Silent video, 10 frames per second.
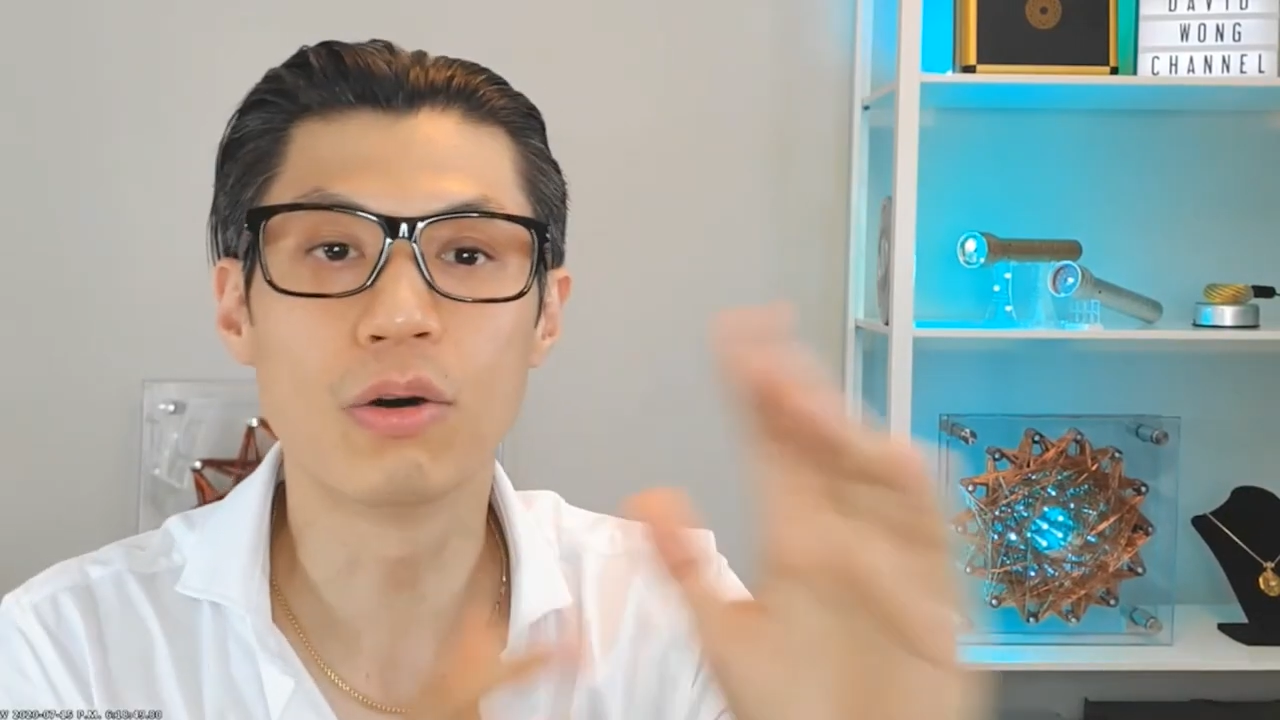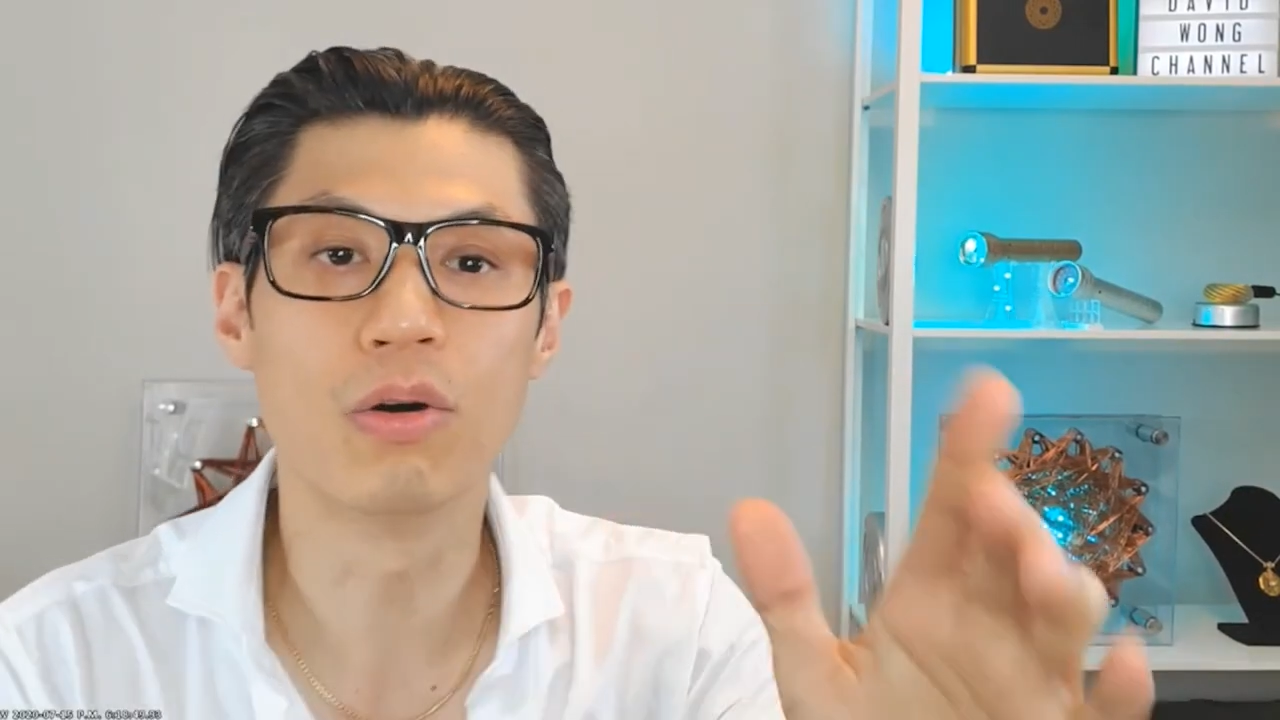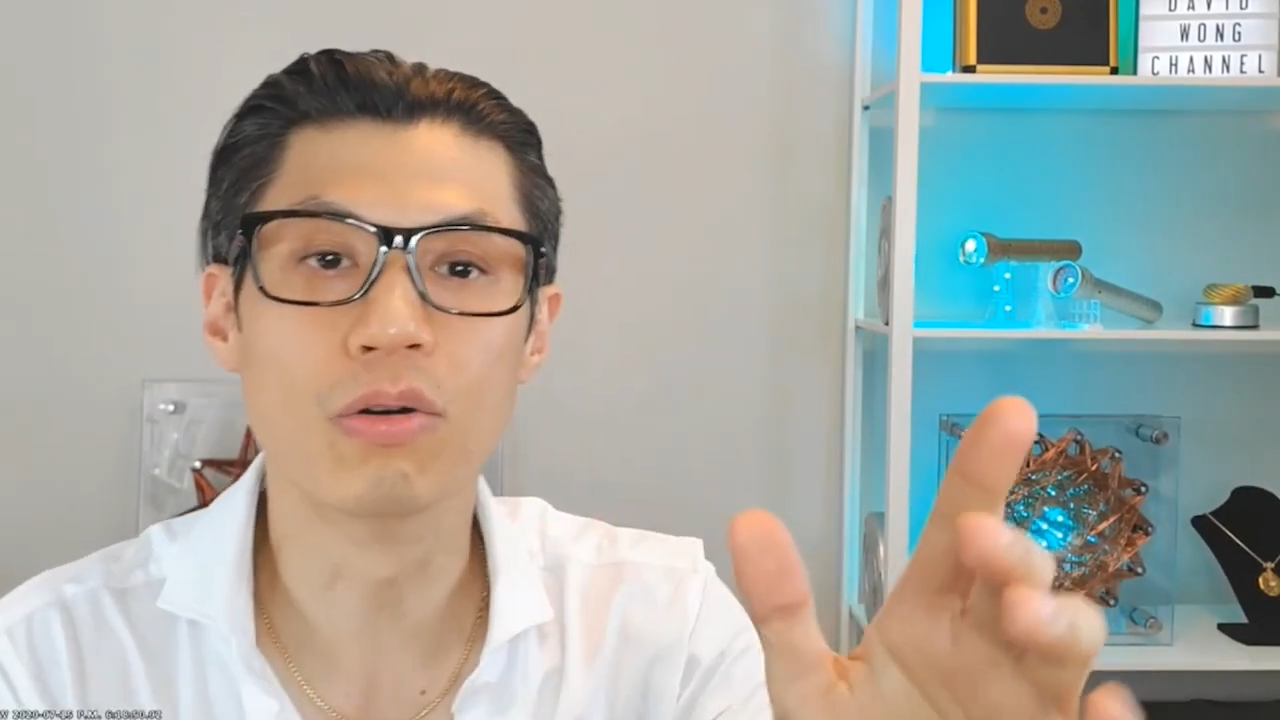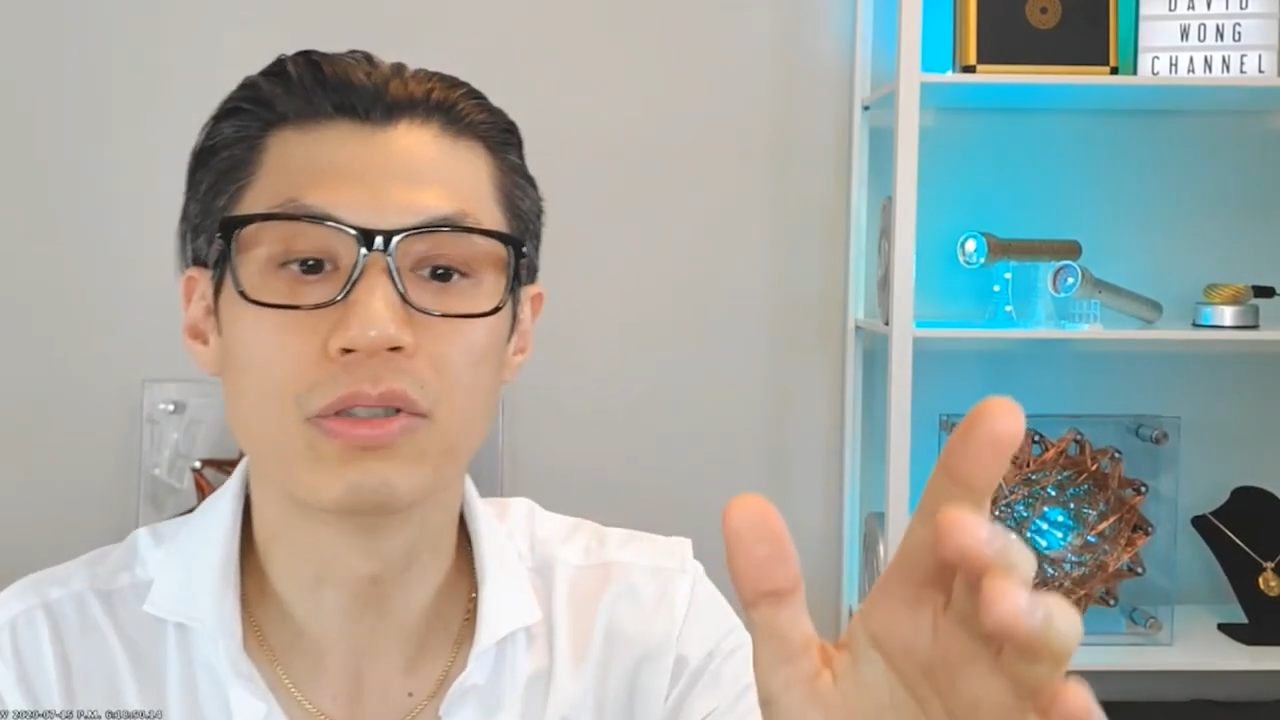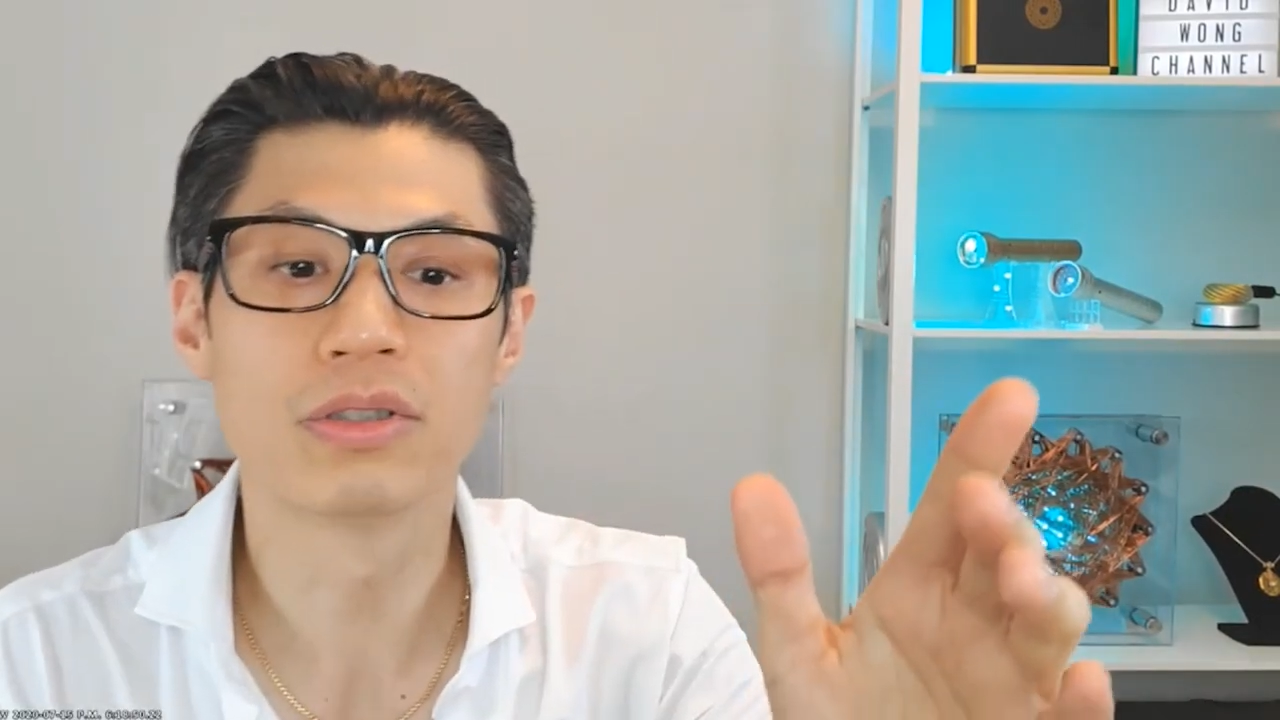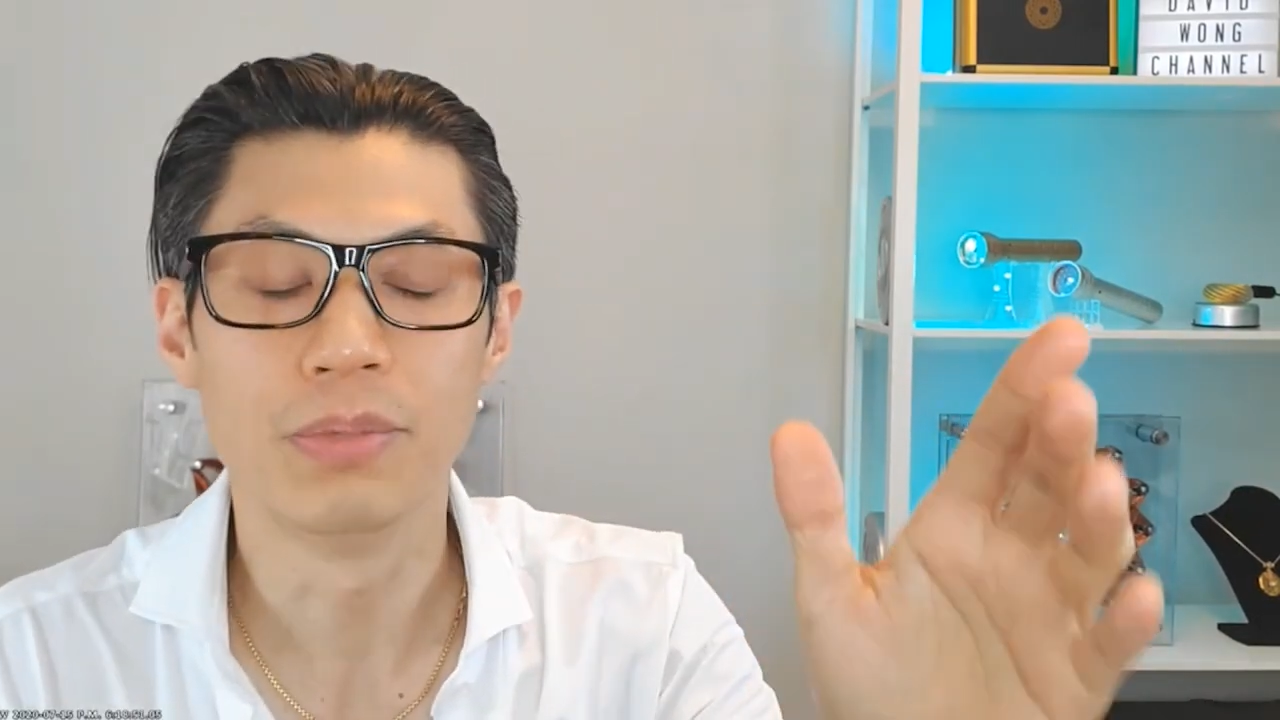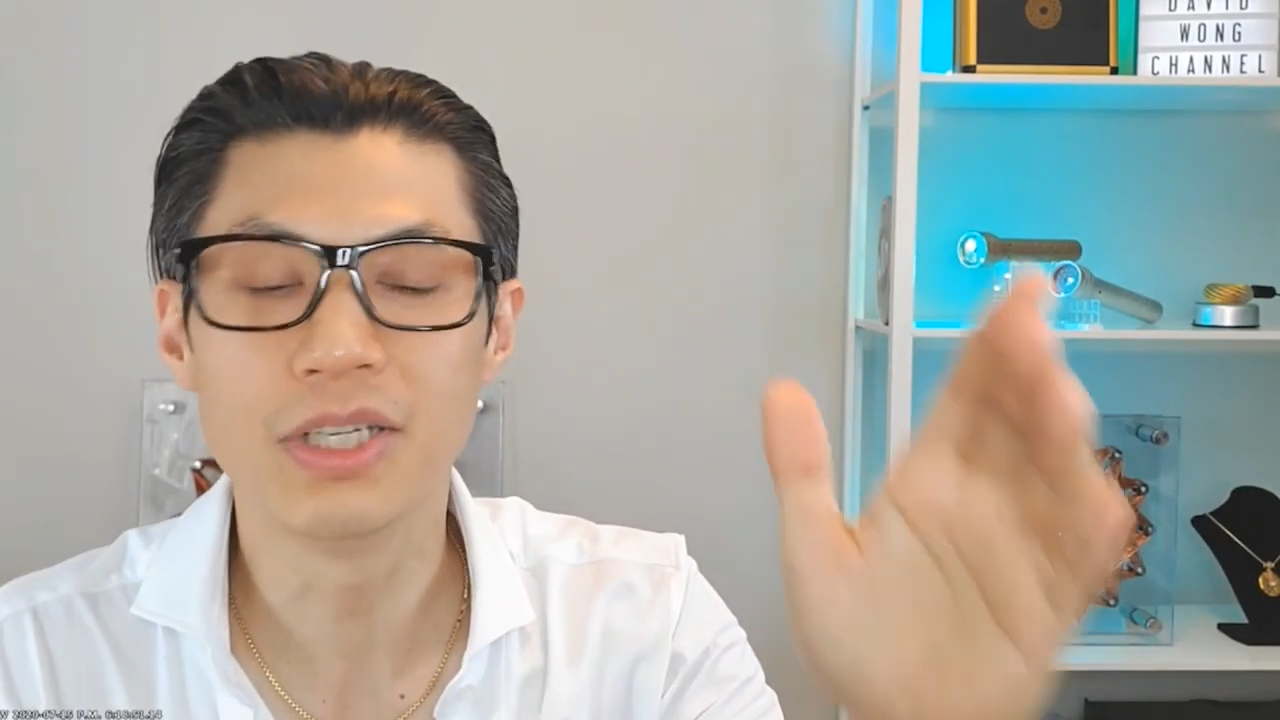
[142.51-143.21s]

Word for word: goals.